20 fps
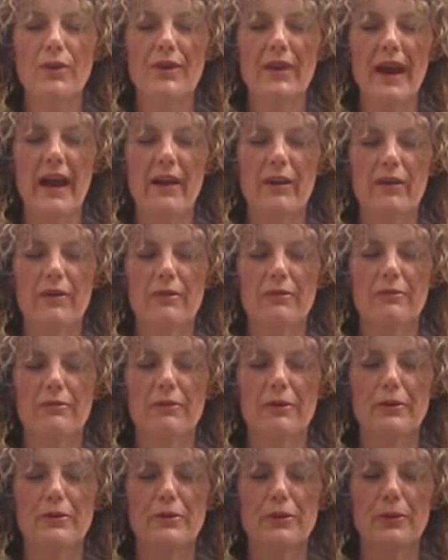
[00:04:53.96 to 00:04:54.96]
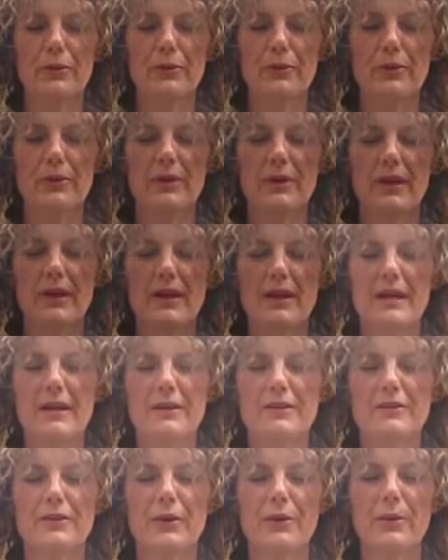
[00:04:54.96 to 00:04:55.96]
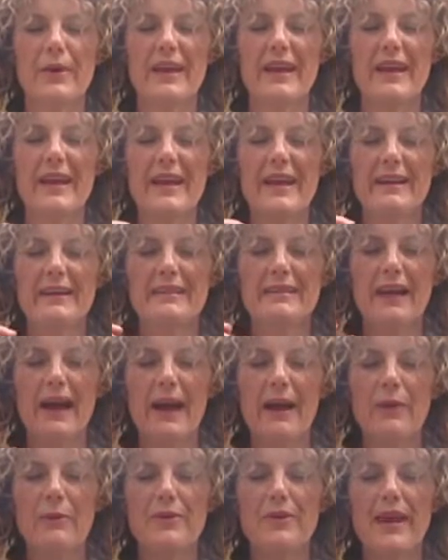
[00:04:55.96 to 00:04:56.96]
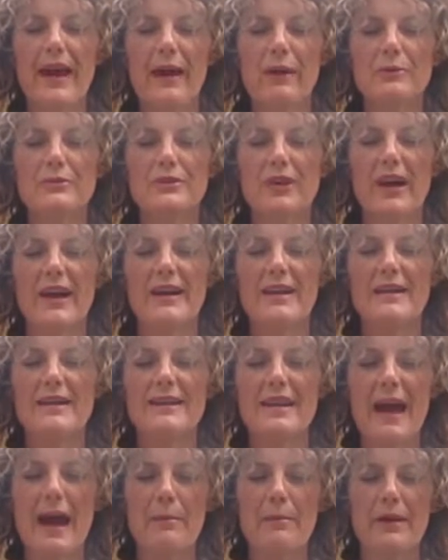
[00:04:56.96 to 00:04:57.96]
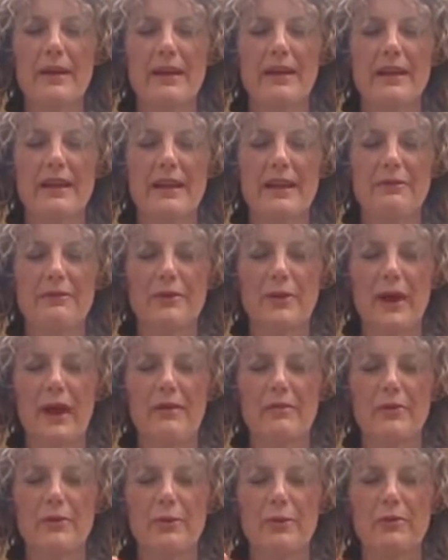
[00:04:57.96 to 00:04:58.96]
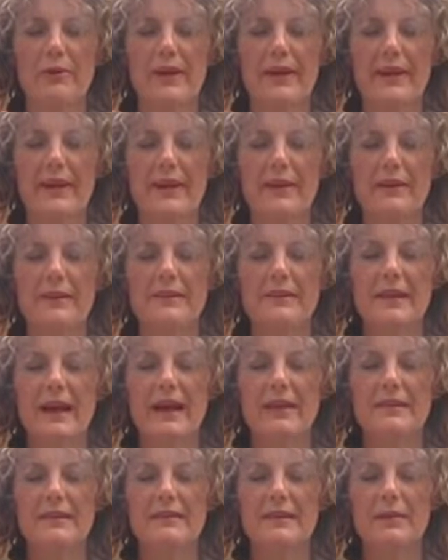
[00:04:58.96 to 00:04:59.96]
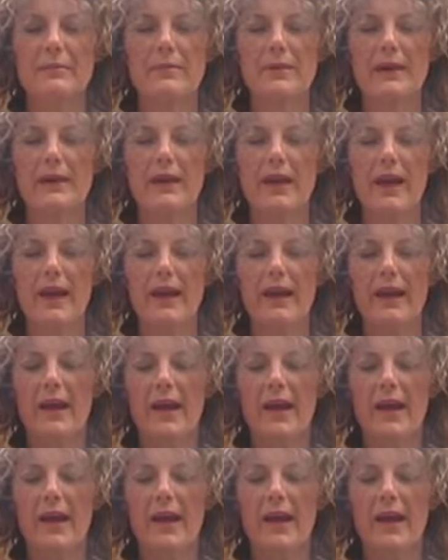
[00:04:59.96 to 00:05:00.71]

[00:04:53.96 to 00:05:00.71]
it out for two. So exhale now dynamically if you haven't already. It'll sound something like